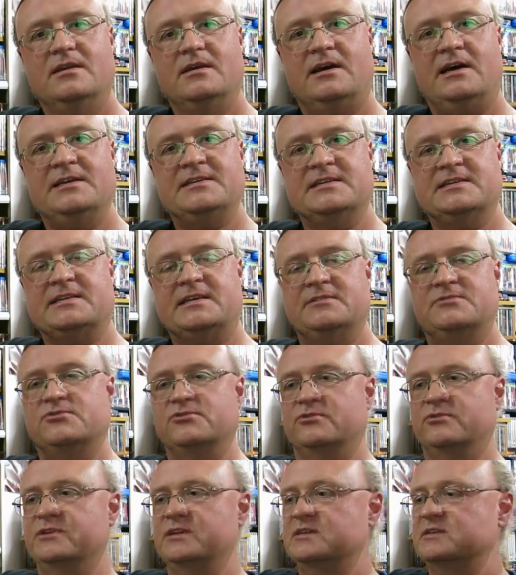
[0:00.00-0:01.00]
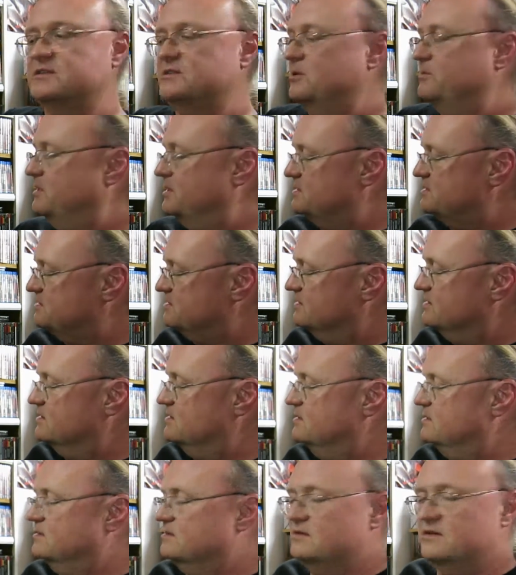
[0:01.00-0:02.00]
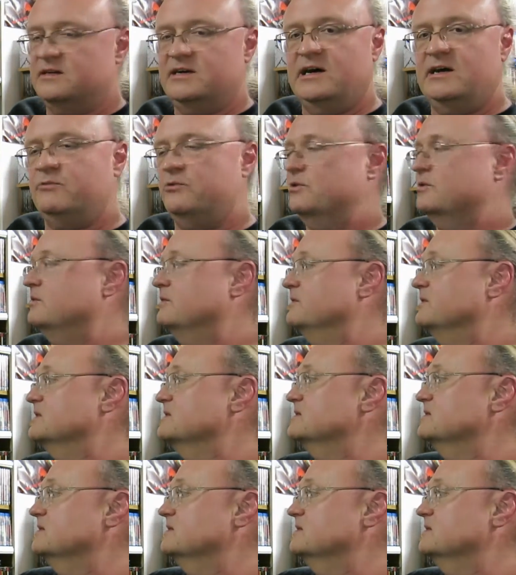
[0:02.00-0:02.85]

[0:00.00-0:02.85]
I just get drawn in so much to the artwork on these